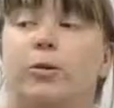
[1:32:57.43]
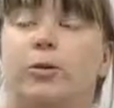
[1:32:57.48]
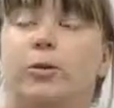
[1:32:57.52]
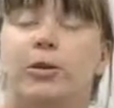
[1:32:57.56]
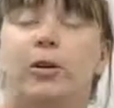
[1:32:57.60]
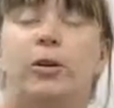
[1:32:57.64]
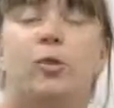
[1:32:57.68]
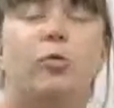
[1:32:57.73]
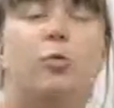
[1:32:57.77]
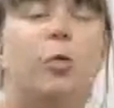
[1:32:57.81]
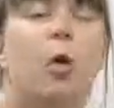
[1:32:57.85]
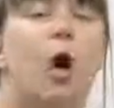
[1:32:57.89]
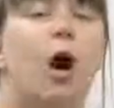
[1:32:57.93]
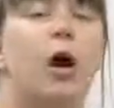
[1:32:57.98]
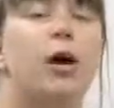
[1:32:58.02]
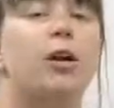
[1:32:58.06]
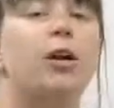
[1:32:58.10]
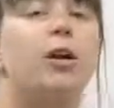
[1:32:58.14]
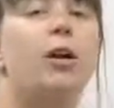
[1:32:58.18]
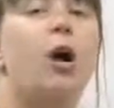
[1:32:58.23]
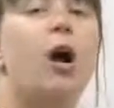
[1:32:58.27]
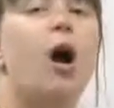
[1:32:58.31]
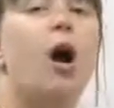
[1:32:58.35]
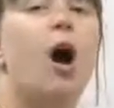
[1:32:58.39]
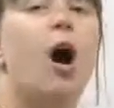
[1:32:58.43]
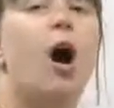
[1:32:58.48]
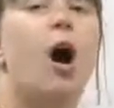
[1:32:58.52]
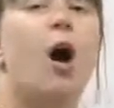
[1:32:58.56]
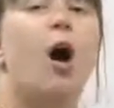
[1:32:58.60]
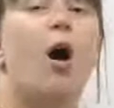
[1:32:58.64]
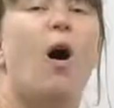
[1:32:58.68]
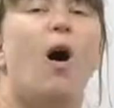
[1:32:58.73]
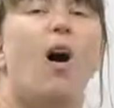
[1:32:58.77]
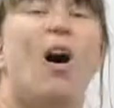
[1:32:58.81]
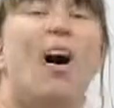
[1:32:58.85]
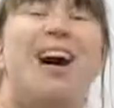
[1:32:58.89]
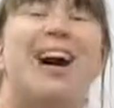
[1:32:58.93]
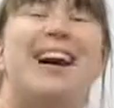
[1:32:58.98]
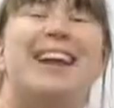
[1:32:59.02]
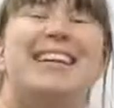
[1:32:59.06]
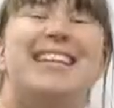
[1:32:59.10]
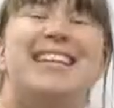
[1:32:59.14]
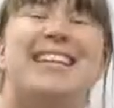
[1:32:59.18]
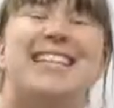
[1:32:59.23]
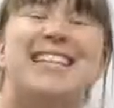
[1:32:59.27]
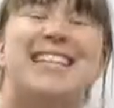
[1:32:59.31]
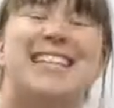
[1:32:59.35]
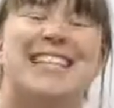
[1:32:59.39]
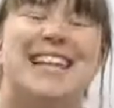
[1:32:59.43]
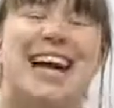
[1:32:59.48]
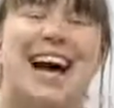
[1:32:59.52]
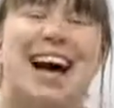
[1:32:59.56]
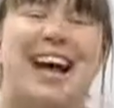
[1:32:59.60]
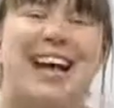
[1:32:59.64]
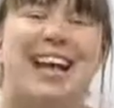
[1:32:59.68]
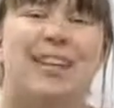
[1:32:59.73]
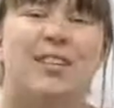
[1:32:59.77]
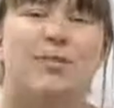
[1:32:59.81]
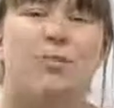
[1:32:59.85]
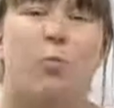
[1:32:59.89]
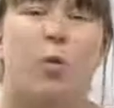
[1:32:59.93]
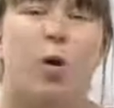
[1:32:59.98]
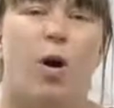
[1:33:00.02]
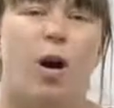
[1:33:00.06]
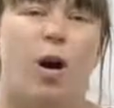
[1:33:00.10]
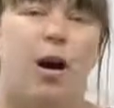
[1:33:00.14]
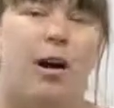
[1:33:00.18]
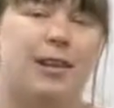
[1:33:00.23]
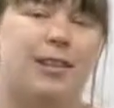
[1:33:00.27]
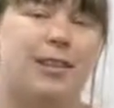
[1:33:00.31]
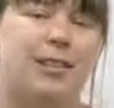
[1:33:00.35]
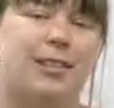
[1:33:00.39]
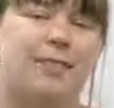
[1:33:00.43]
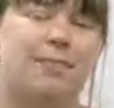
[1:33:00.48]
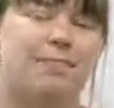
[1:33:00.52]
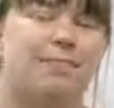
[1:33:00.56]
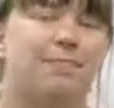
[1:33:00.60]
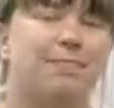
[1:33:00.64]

do you walk on the sidewalk?